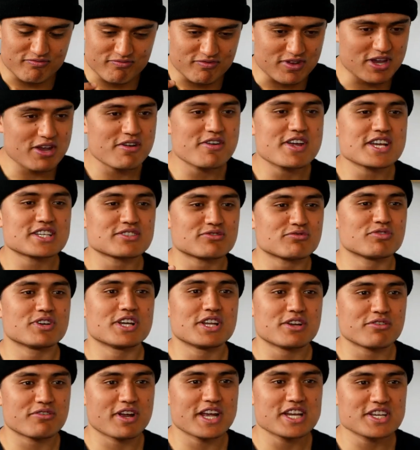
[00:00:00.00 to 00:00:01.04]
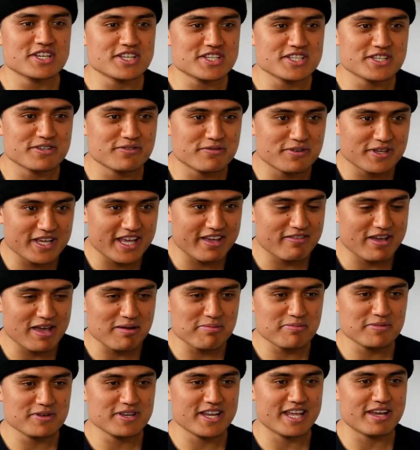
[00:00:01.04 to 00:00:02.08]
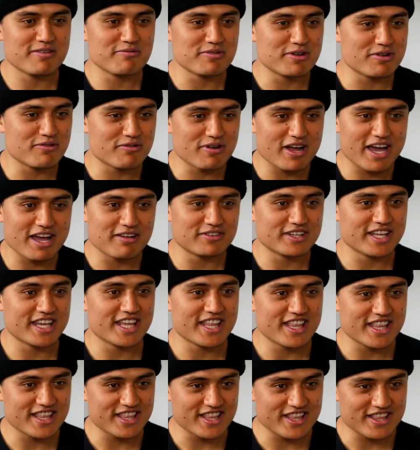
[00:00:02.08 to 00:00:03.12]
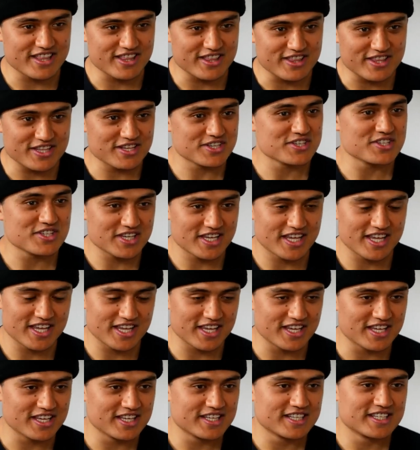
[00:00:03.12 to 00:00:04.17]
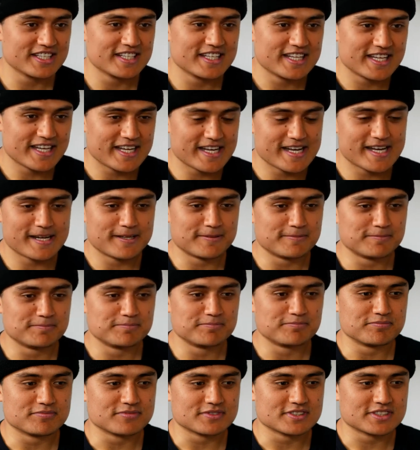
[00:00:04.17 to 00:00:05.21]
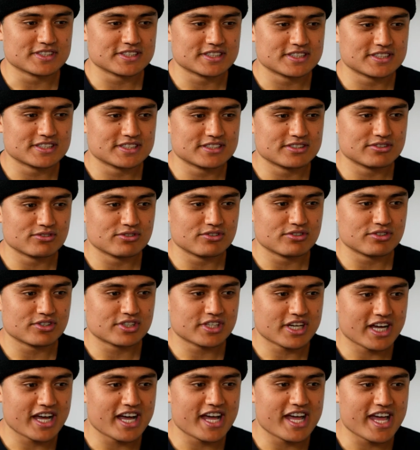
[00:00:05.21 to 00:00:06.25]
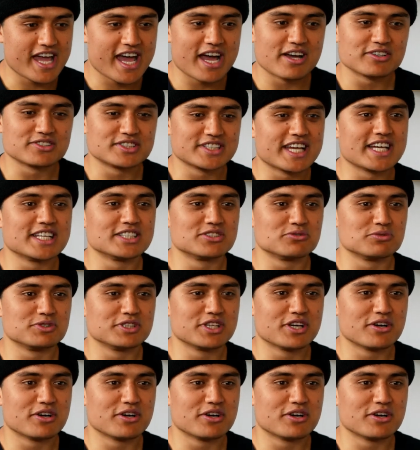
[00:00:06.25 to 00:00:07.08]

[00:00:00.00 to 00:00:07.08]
various iterations of it have happened, and we arrived at this year, Kaha House as we